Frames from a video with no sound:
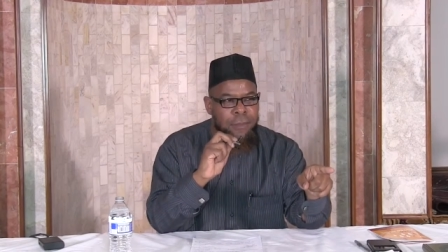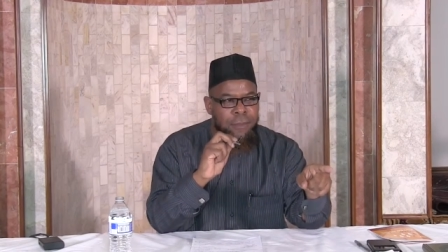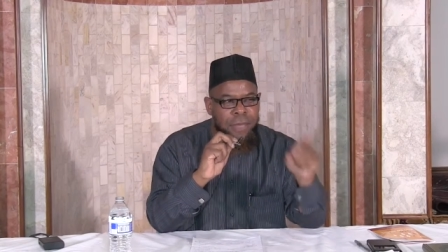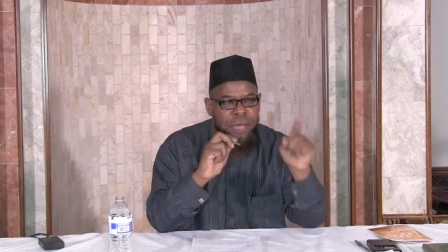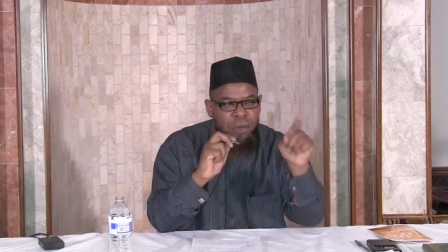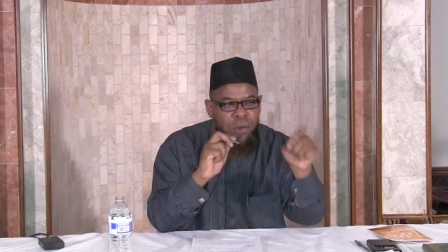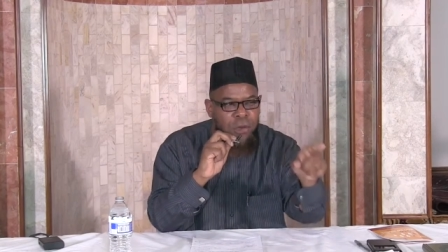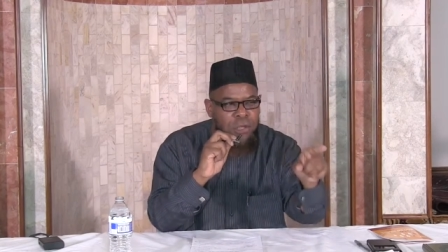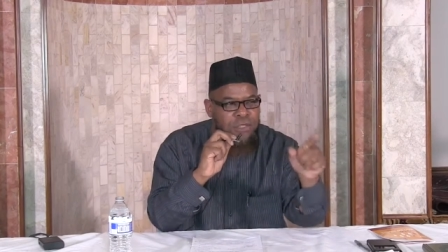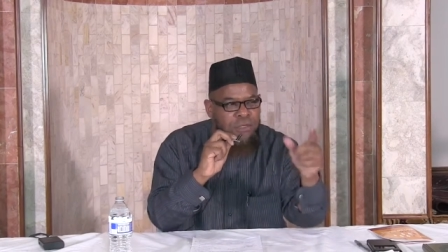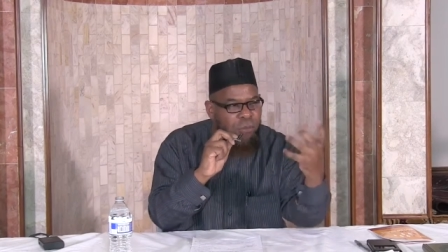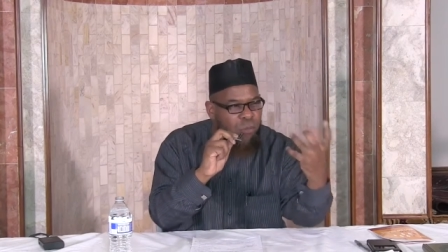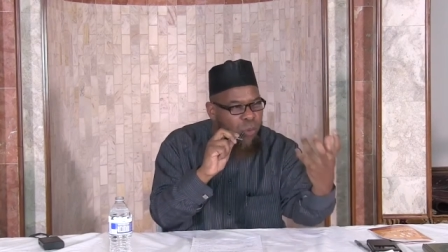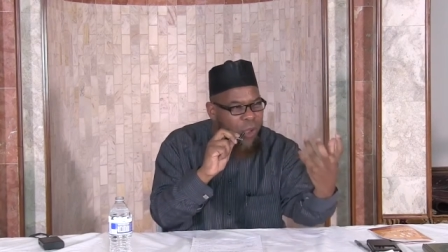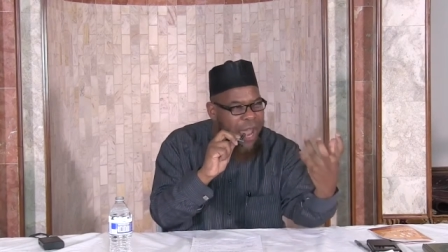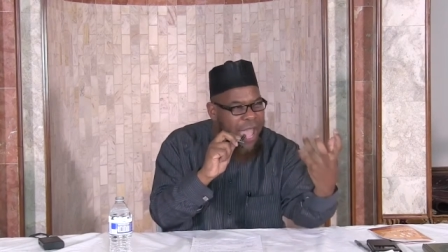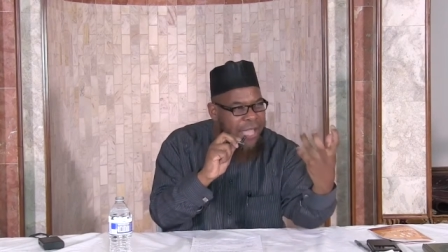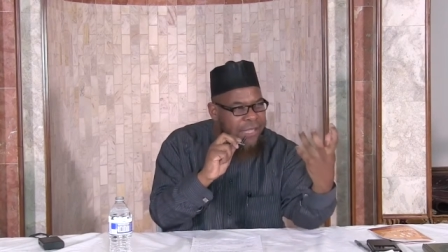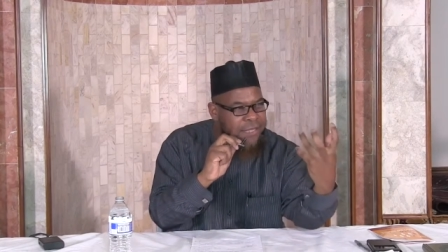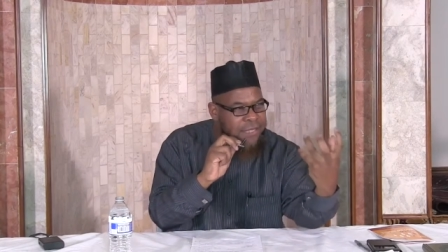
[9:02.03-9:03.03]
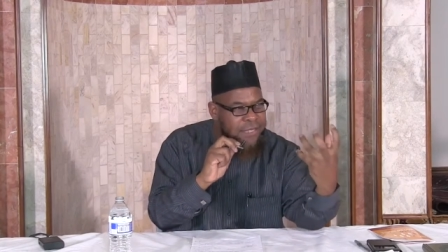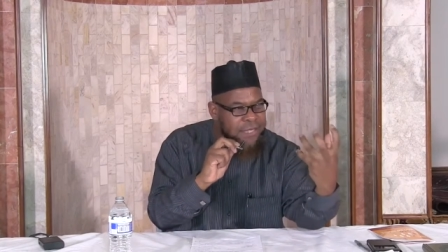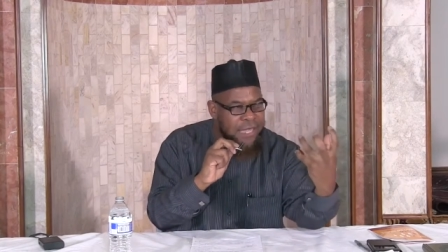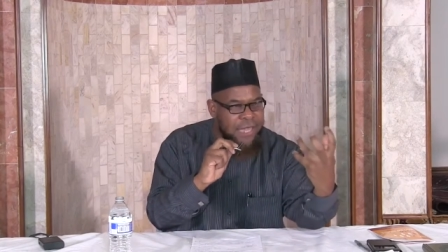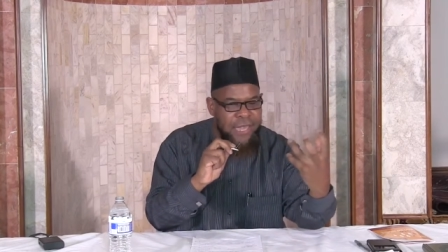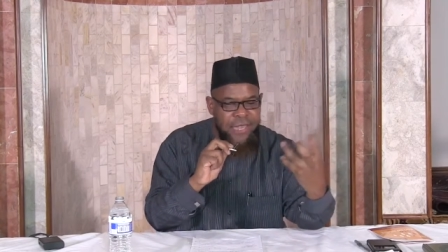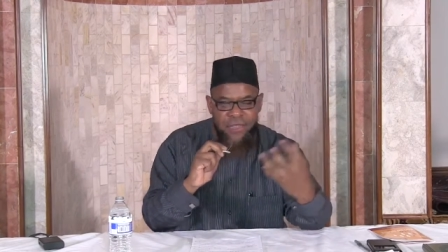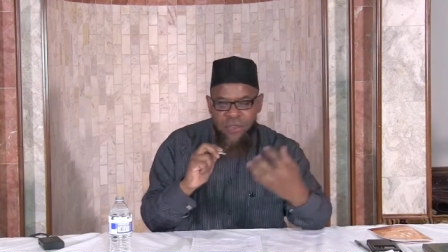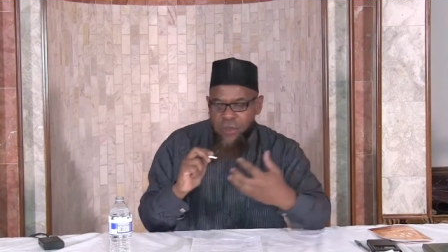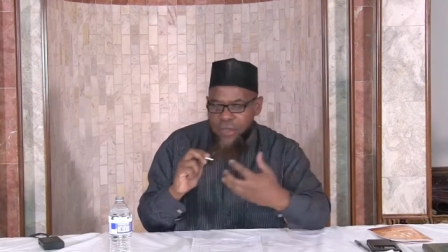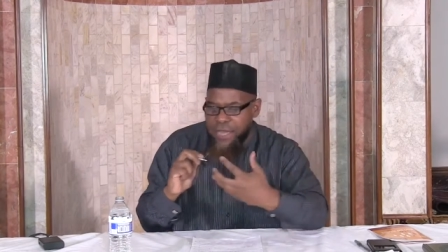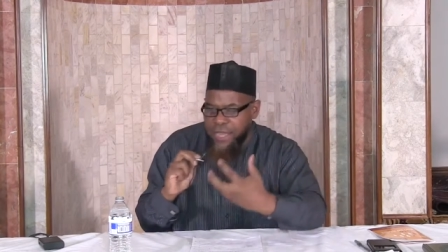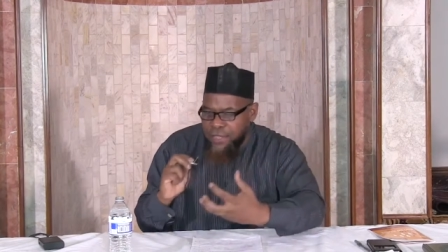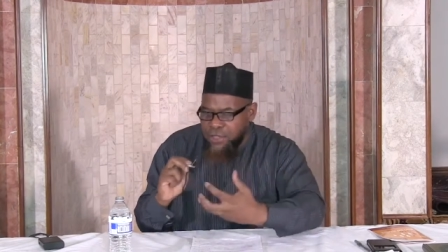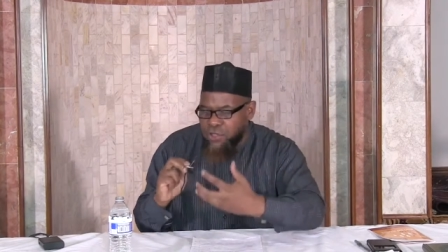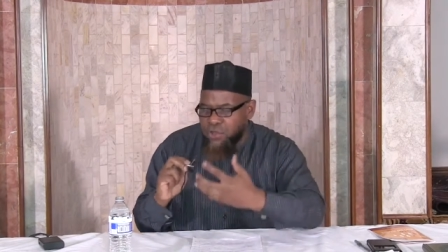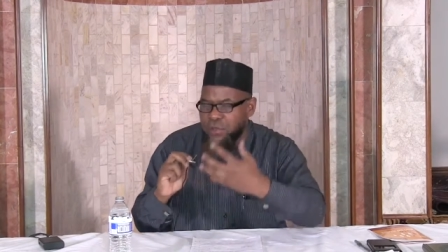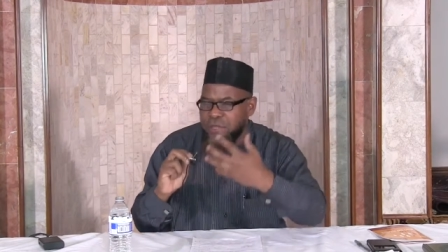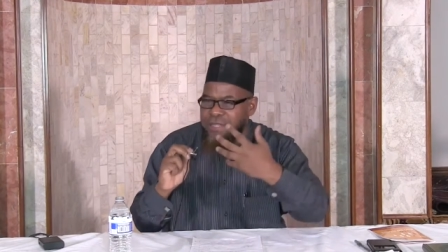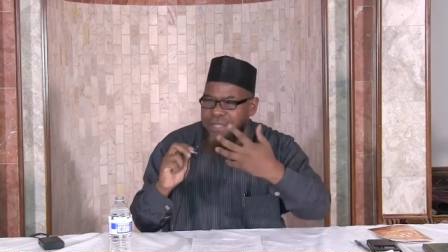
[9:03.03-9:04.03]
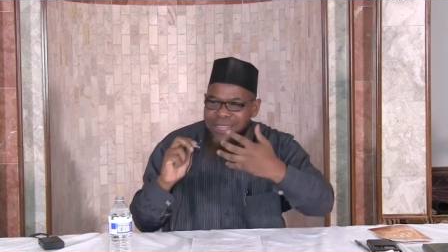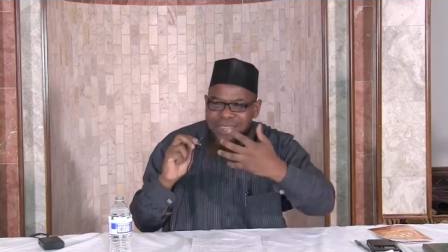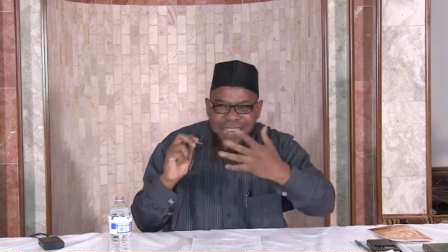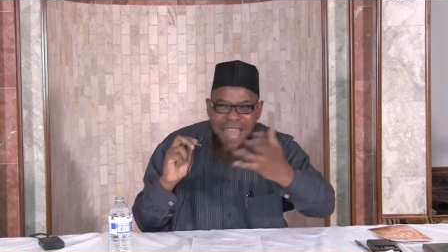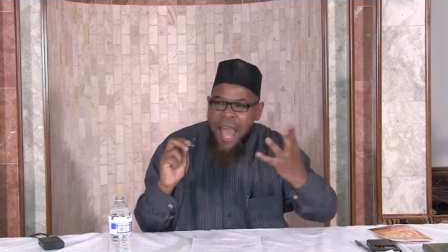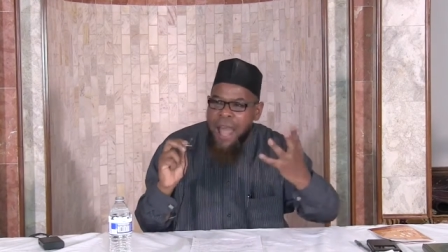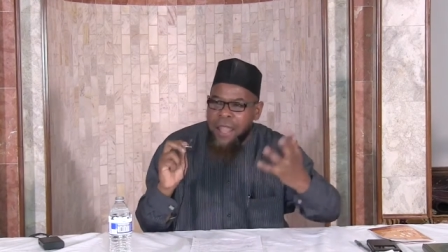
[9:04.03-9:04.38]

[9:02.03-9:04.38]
because of what I see, your interest in